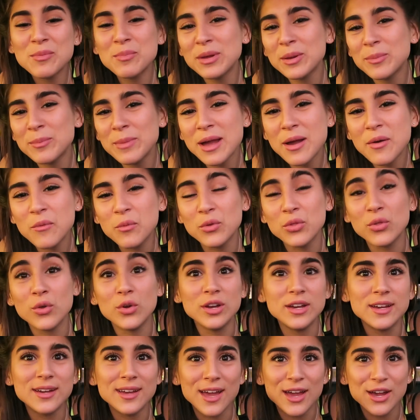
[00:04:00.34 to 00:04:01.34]
a Big Mac with
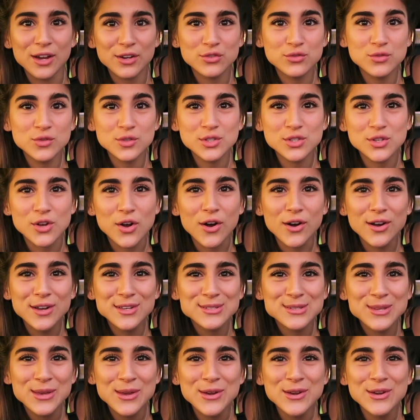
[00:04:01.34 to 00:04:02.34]
extra
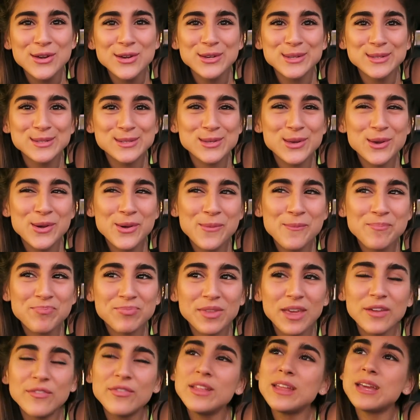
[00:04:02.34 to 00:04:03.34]
sauce. So
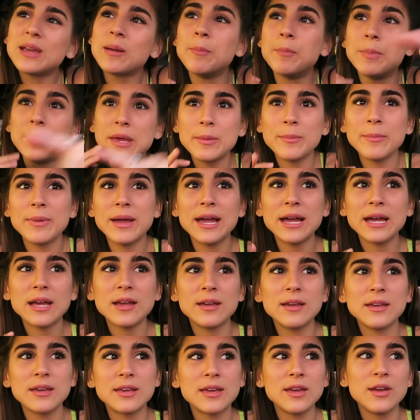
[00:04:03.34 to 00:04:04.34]
I feel like a Big Mac
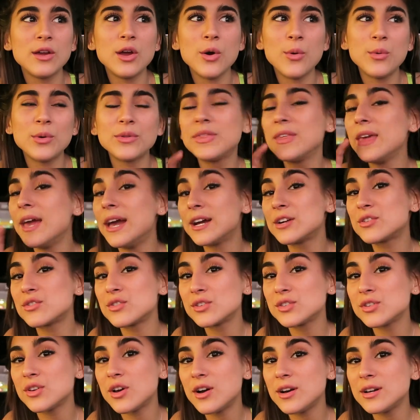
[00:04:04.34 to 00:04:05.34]
can go with the
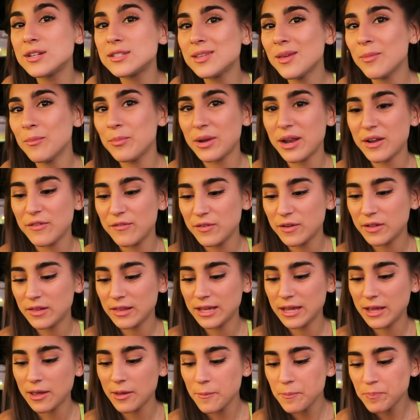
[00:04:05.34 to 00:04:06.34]
extra sauce, but I feel
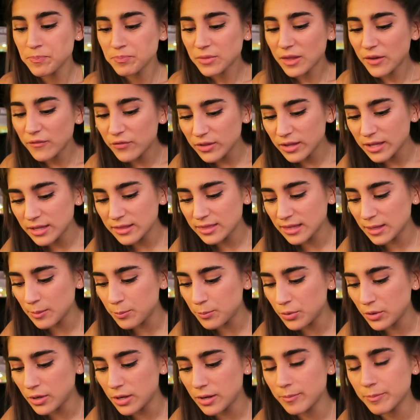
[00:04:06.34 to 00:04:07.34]
like they
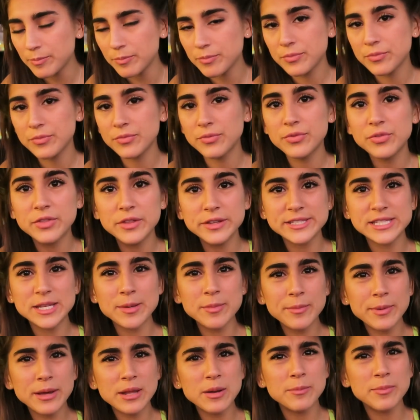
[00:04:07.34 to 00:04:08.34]
put the
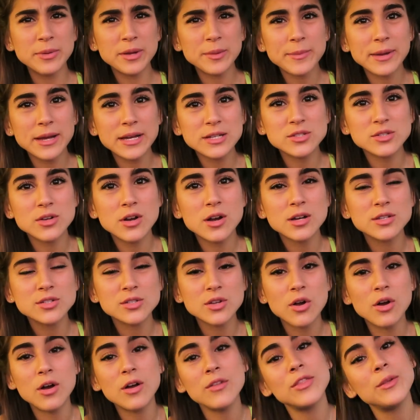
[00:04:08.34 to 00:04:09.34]
same amount of Big Mac sauce
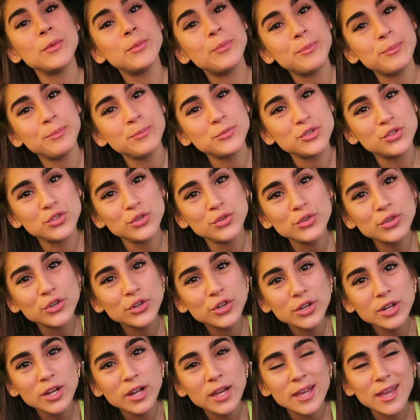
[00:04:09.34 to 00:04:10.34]
on the
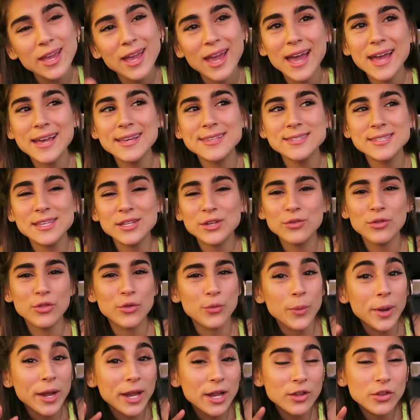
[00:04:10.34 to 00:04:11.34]
Junior as they do
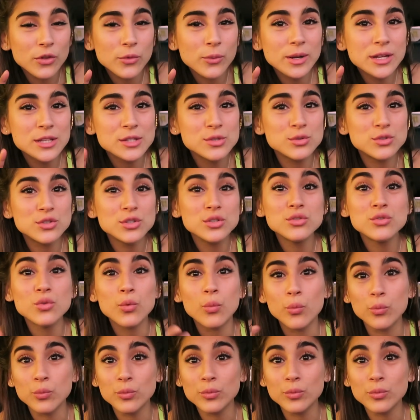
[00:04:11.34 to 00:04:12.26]
the regular one. So it's just